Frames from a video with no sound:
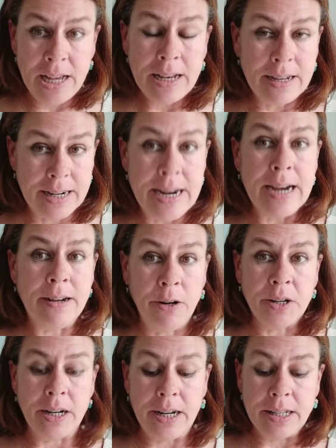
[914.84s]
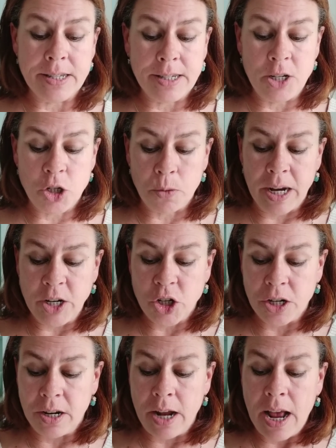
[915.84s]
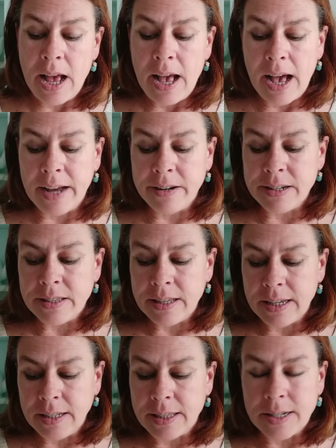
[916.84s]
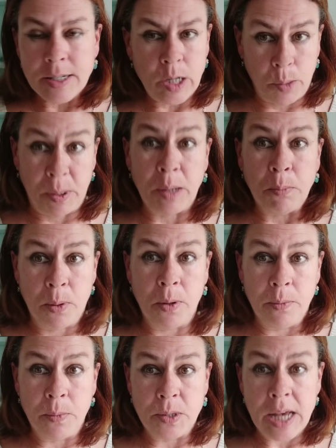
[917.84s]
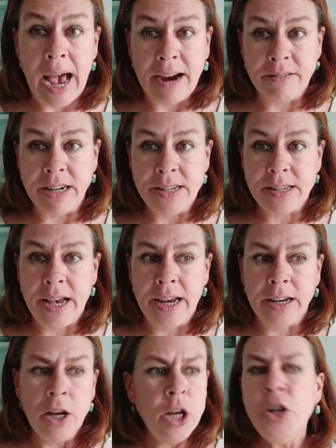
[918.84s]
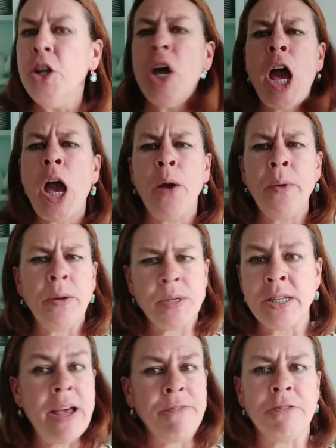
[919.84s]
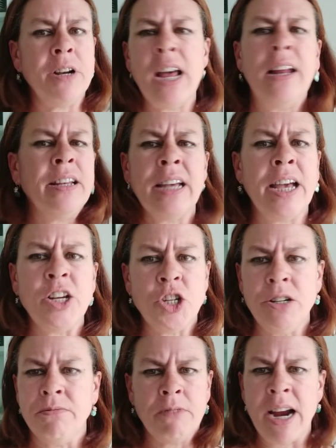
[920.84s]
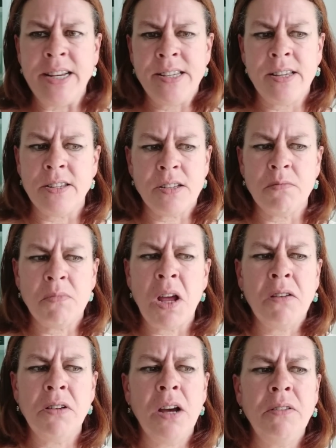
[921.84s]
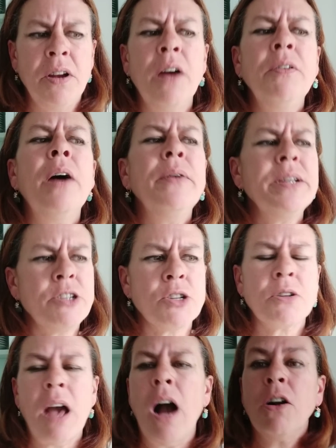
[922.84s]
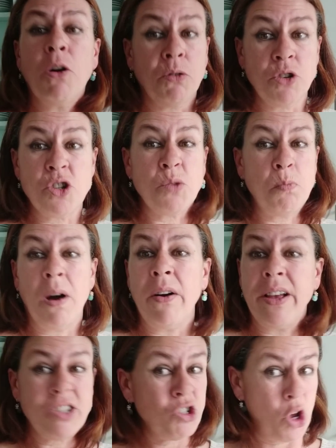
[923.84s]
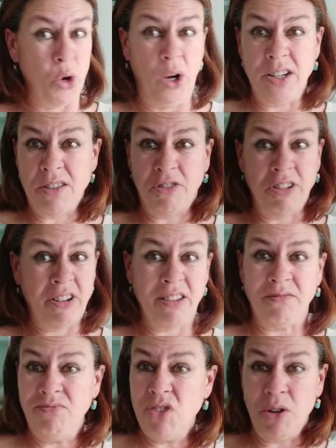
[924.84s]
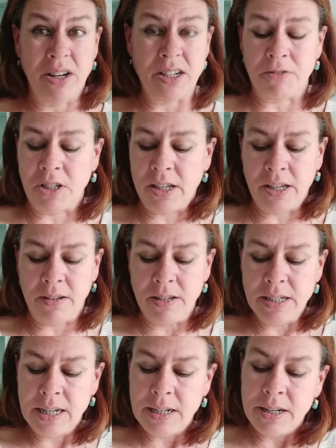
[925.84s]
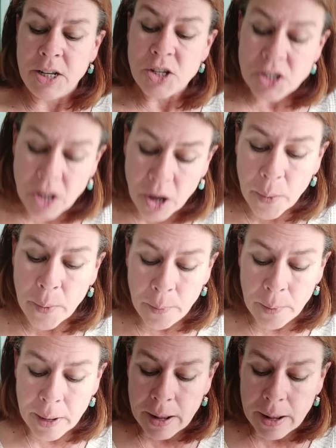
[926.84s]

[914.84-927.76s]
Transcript: And now looking at the situation, and I think the tipping point was Harry saying, no, it was never an allegation of racism. No, it's just unconscious bias. Totally different thing. So,